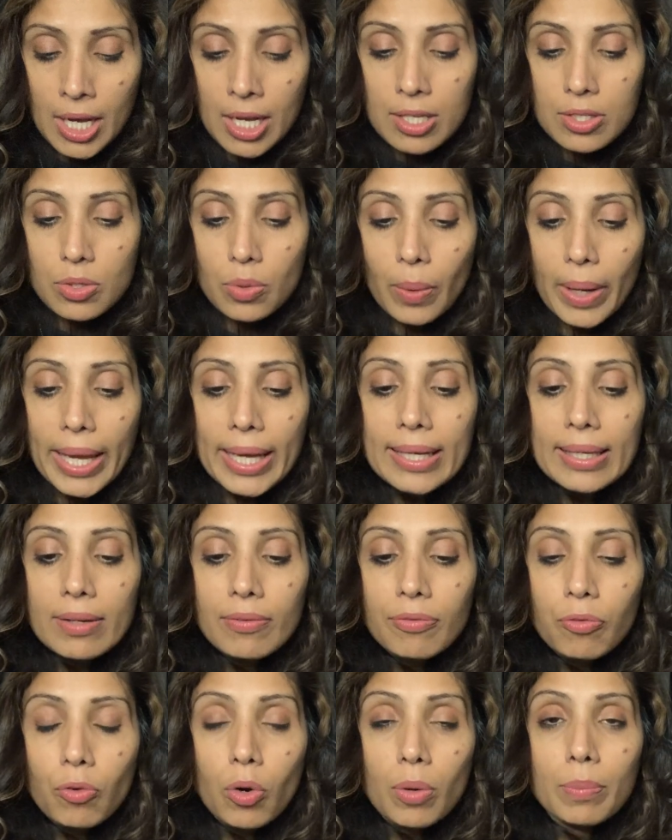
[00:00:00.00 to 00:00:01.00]
So any
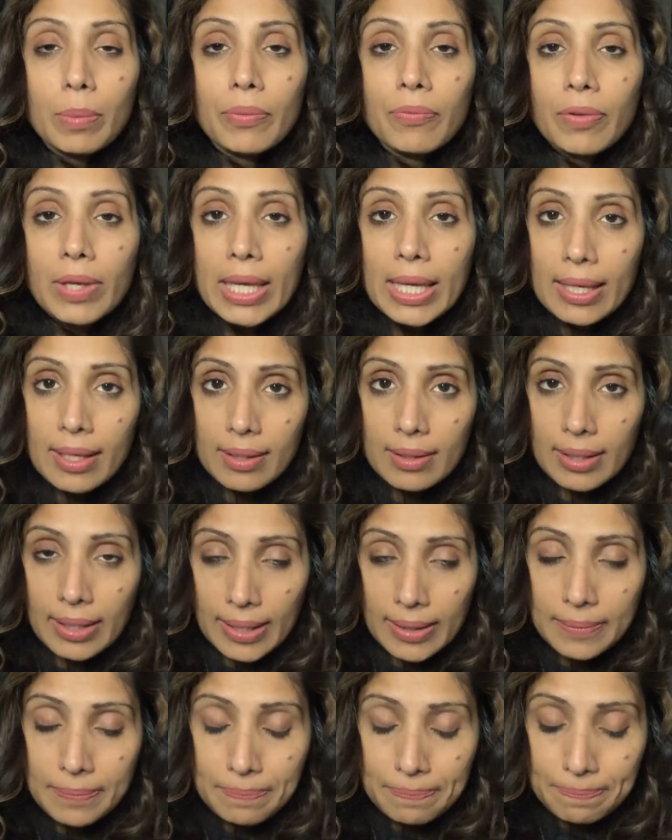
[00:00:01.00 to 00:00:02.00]
form of
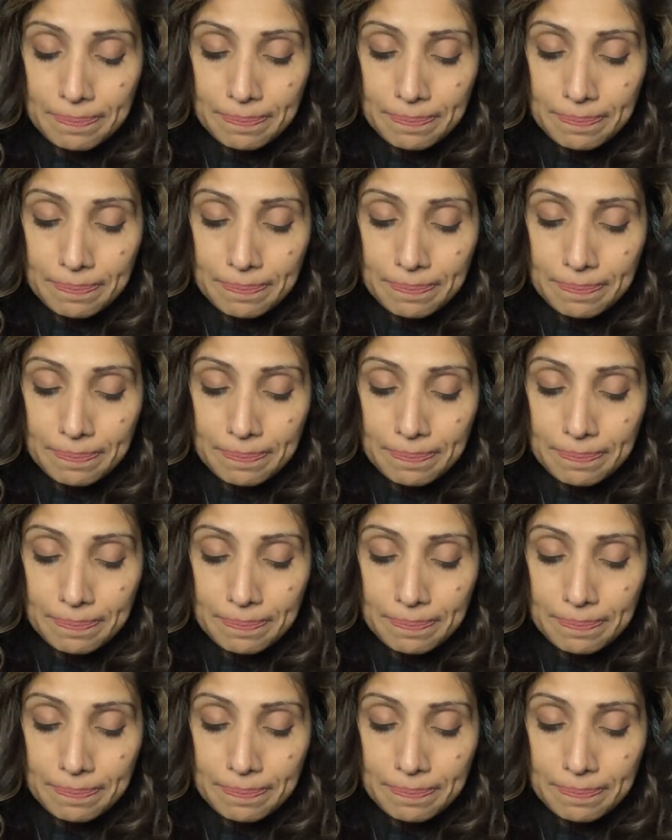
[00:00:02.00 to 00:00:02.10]
healing,